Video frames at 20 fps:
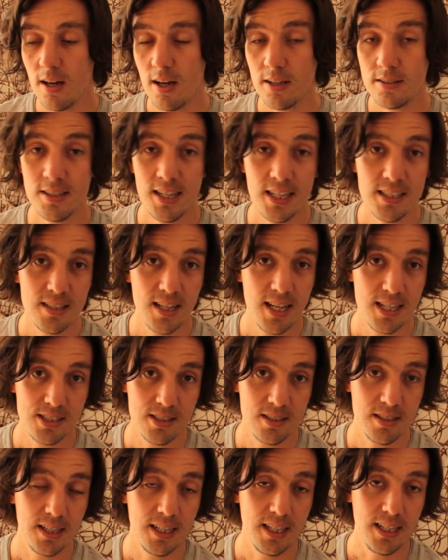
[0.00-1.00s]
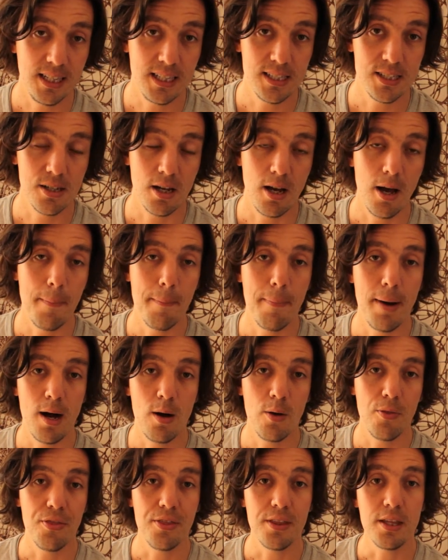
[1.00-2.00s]
Today's lesson is
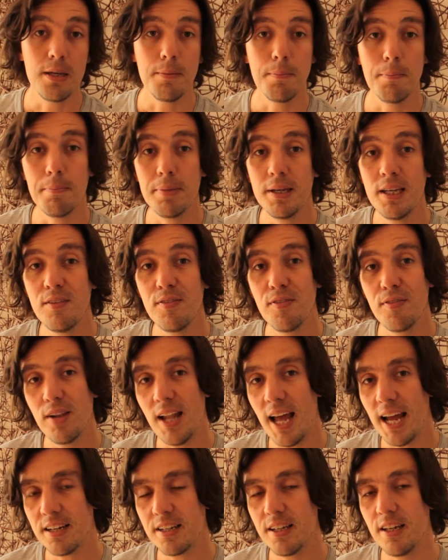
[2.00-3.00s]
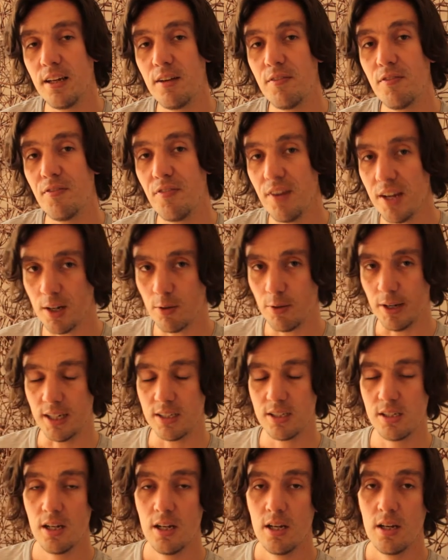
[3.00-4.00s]
about the B flat key
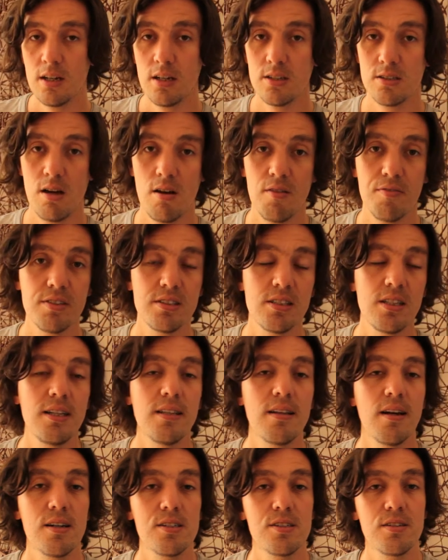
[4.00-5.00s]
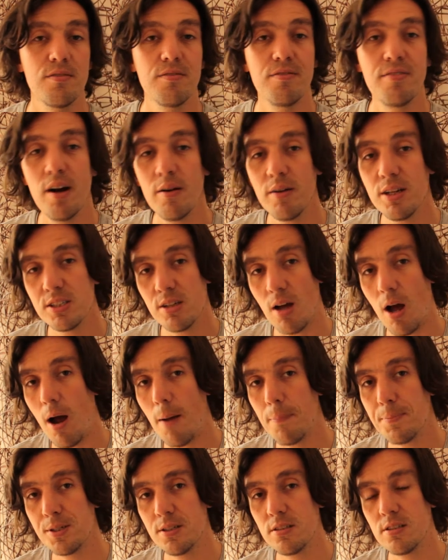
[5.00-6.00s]
fingerings, because obviously there's various
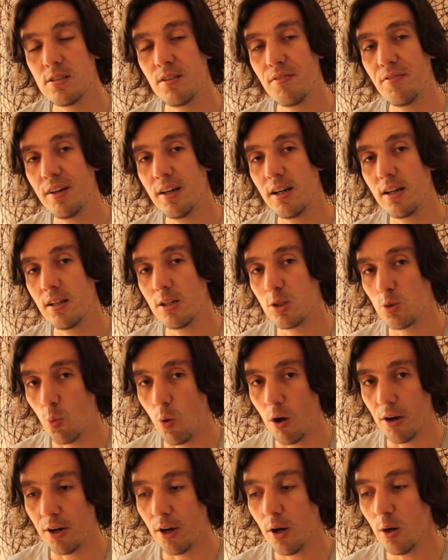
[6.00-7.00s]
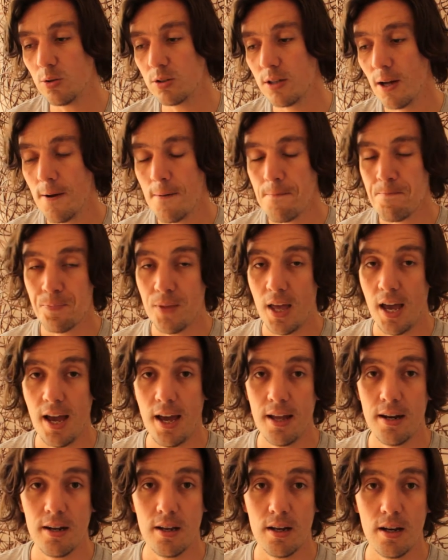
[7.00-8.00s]
options to finger this one note,
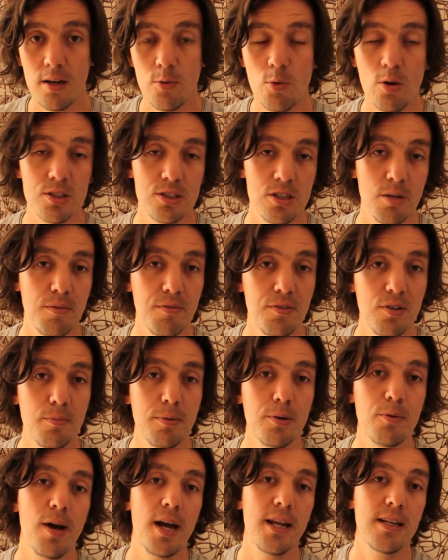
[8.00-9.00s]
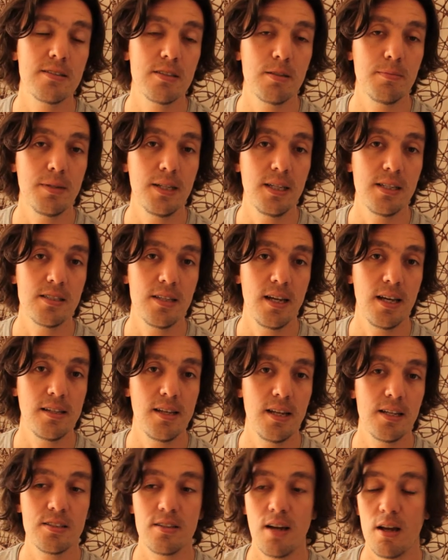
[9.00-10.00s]
and well, some of you have been writing to me and saying
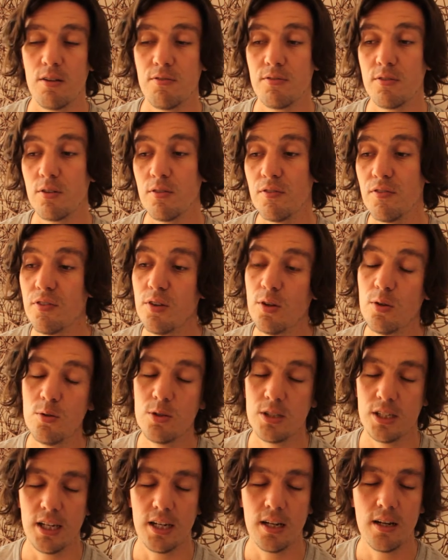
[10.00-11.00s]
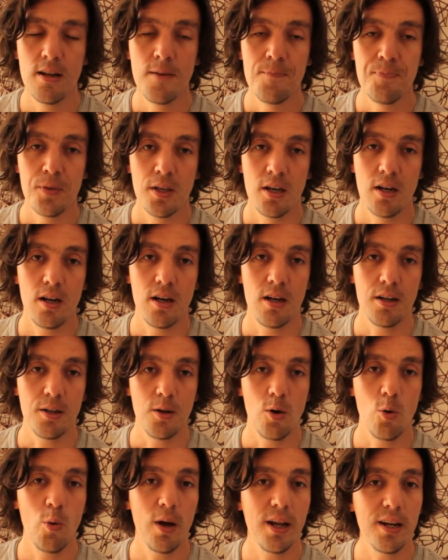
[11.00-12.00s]
that it's kind of confusing, you
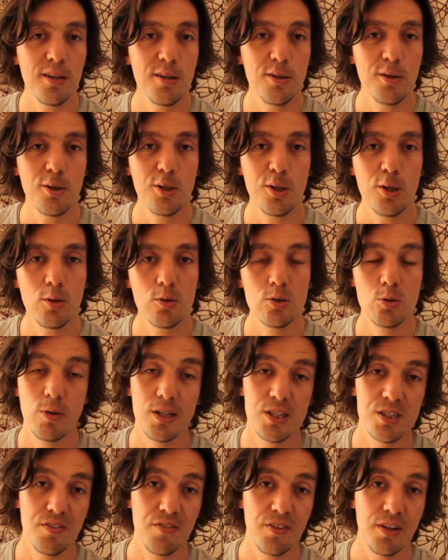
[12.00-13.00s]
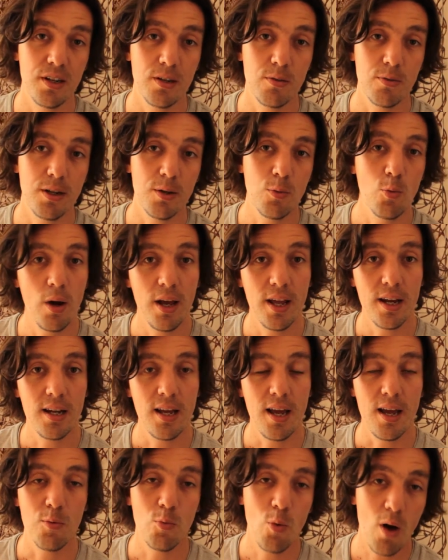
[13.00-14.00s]
know, when do you use which fingering, when
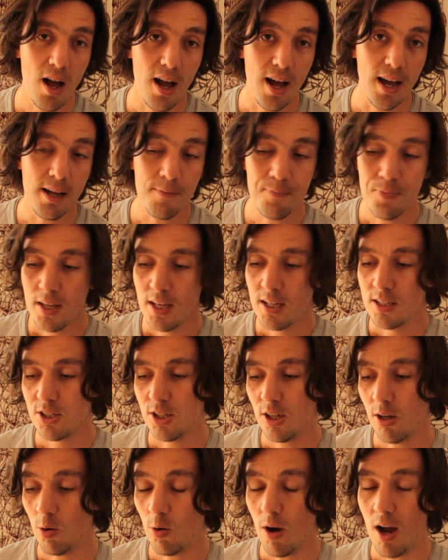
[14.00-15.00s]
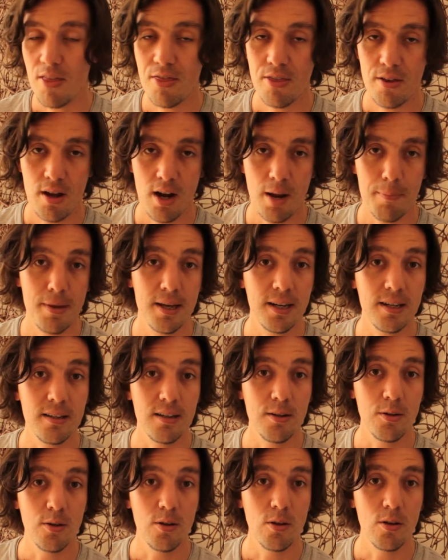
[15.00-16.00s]
and why. So I thought I'd make a
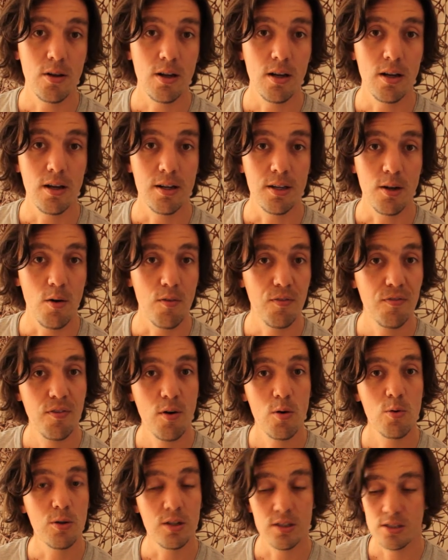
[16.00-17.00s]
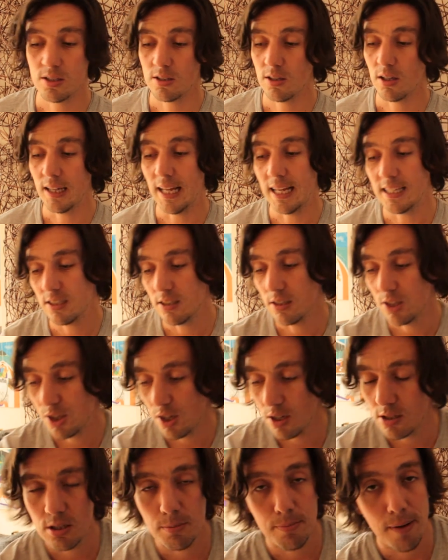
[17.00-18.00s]
little you know, focused lesson
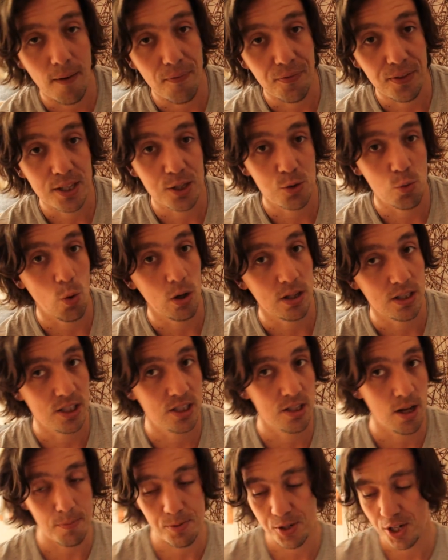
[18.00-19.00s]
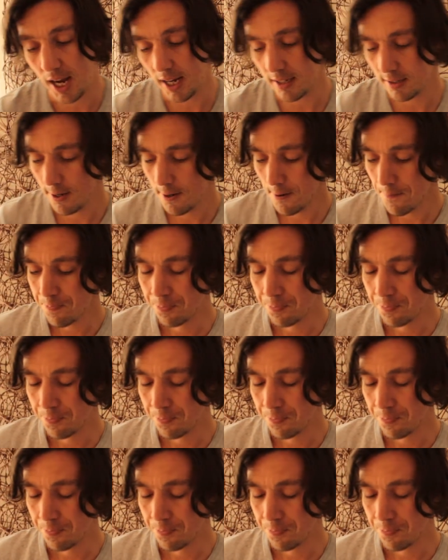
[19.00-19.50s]
just about this one subject.